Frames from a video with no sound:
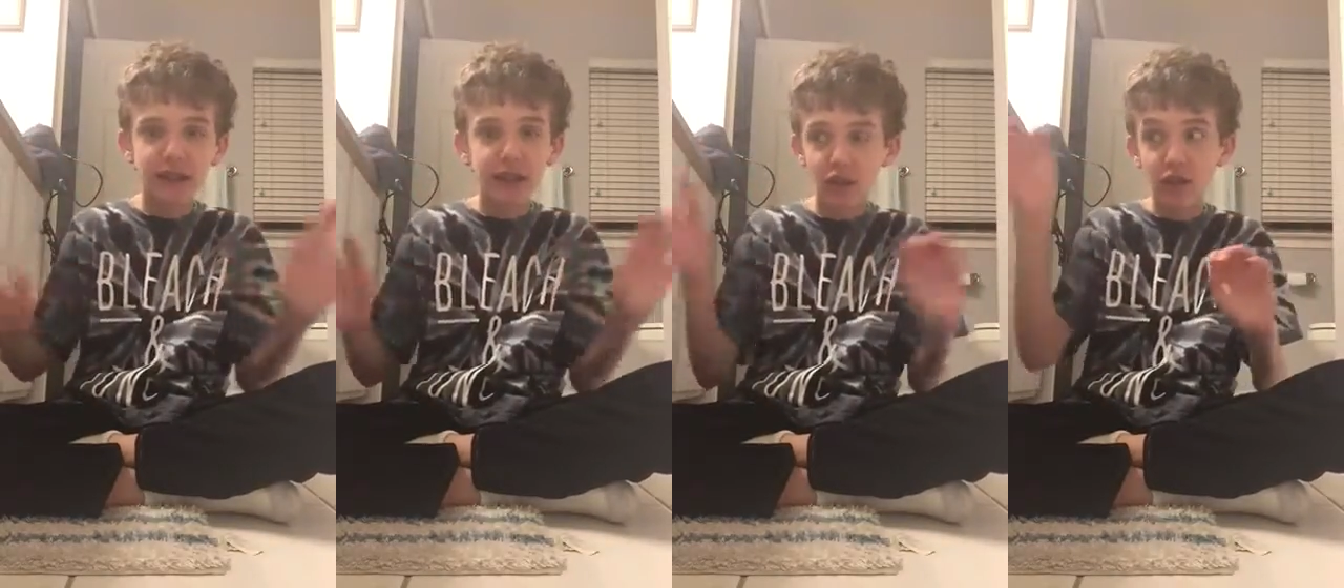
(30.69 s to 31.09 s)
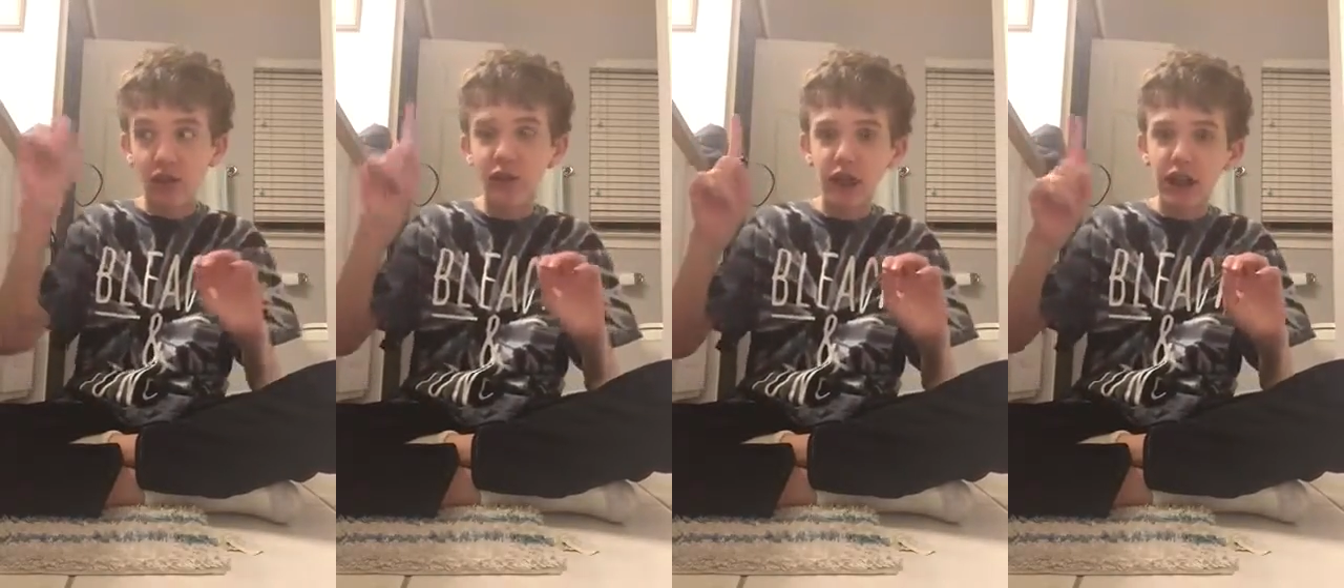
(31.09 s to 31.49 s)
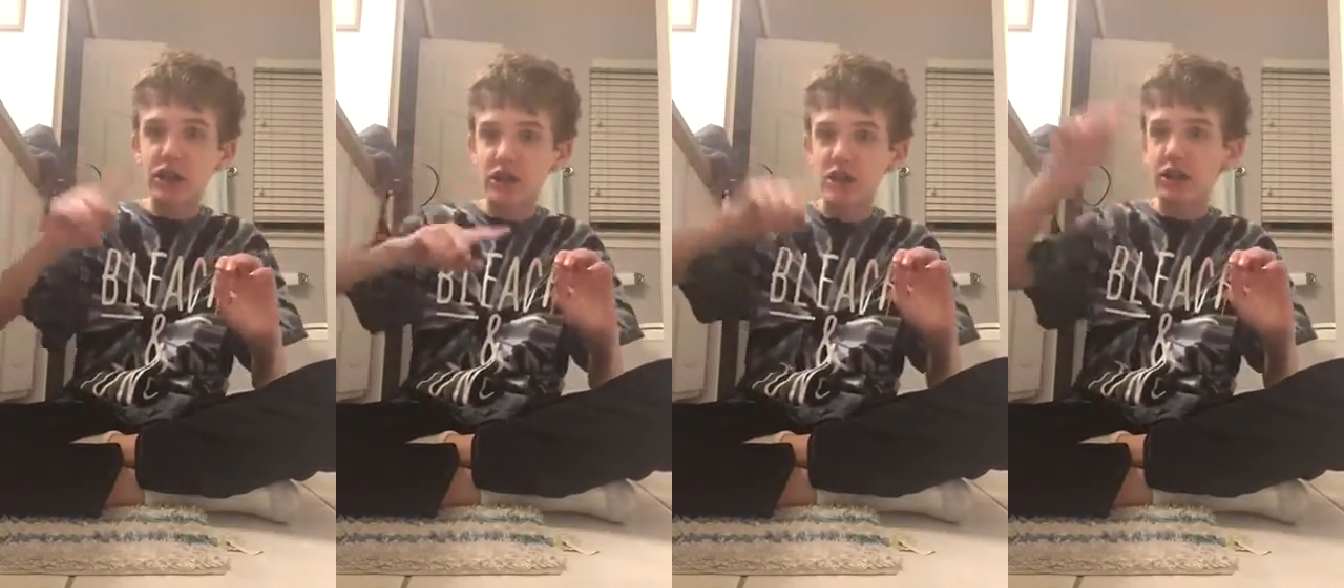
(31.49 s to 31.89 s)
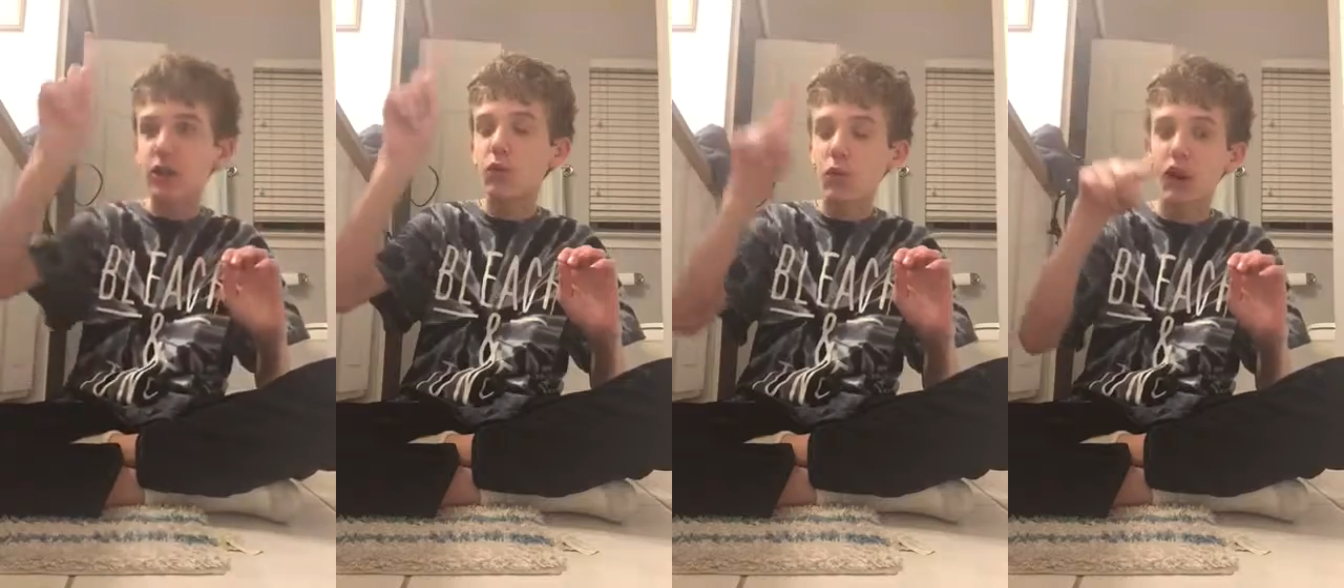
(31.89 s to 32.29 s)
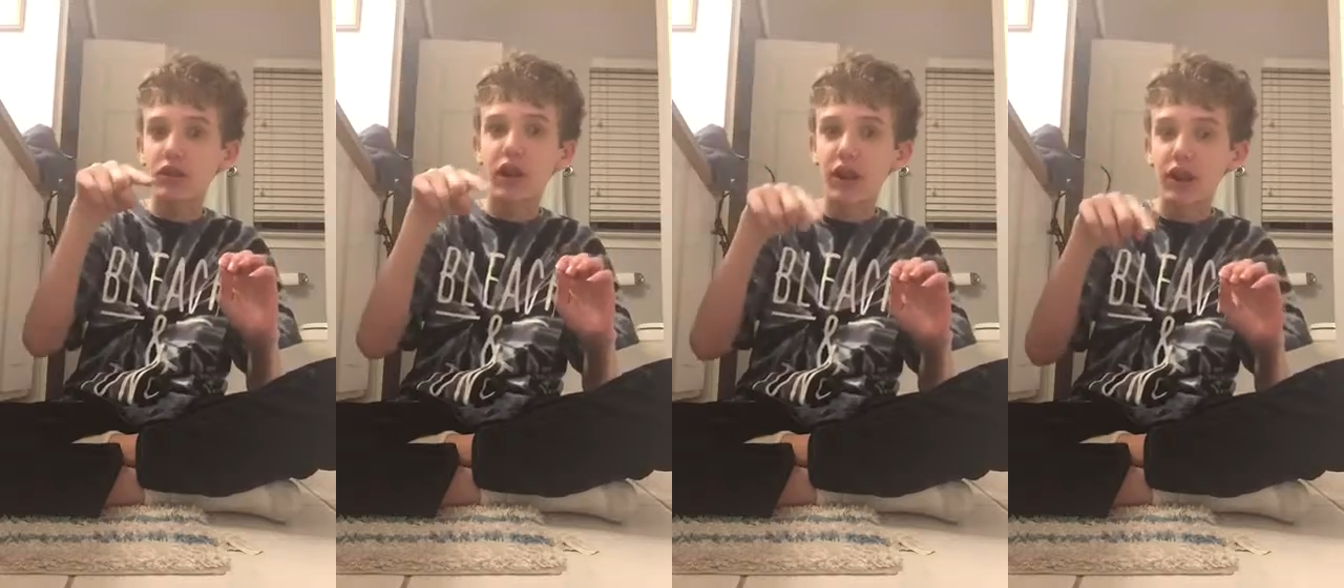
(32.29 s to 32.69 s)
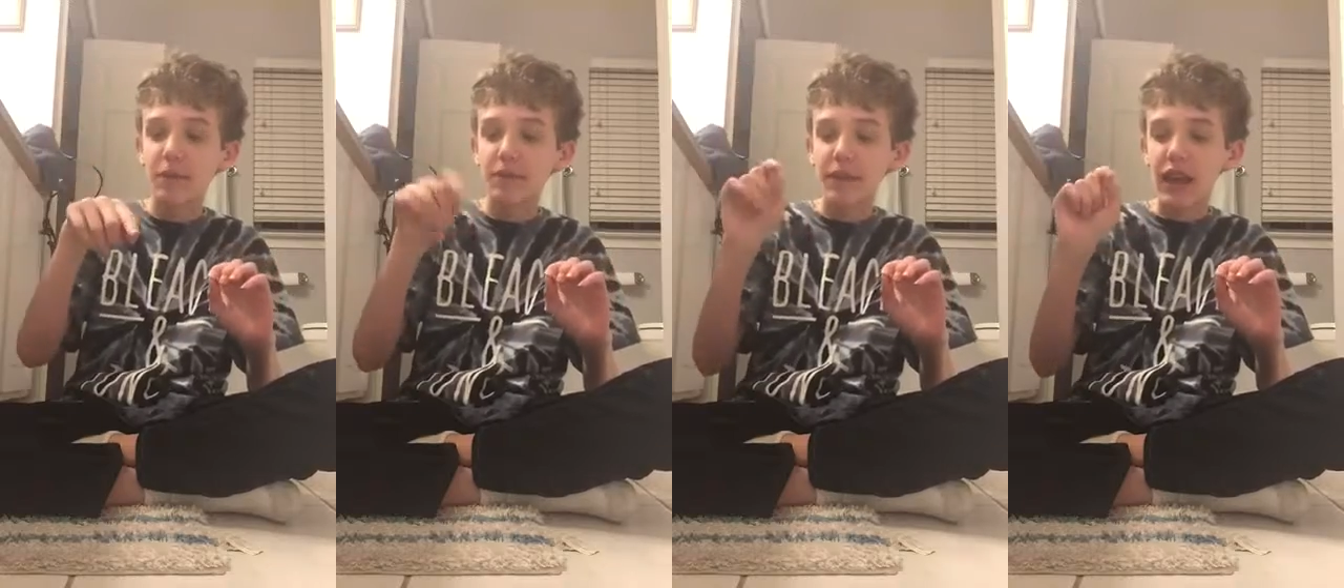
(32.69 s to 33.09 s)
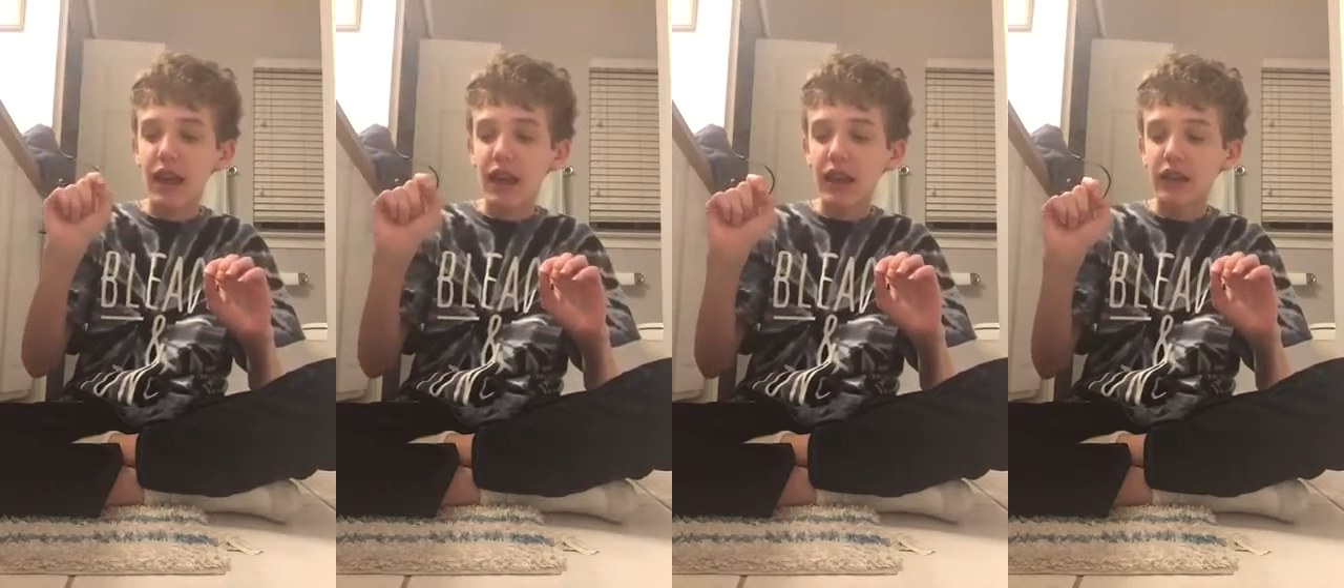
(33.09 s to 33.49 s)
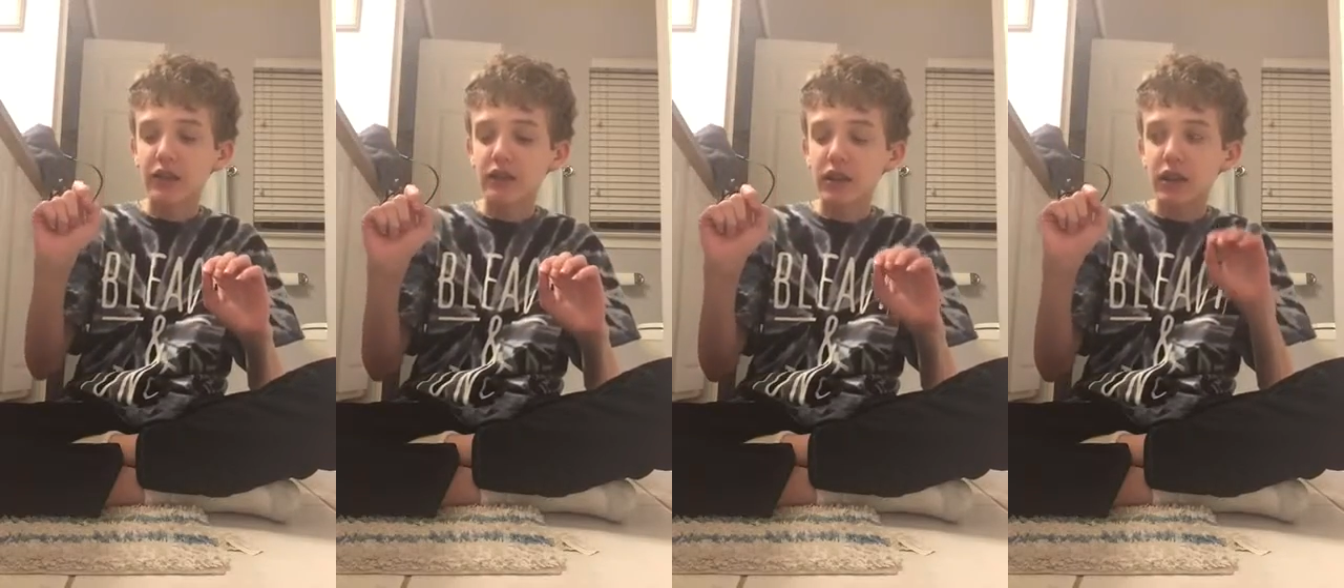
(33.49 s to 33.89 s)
like, the notification just said one like. And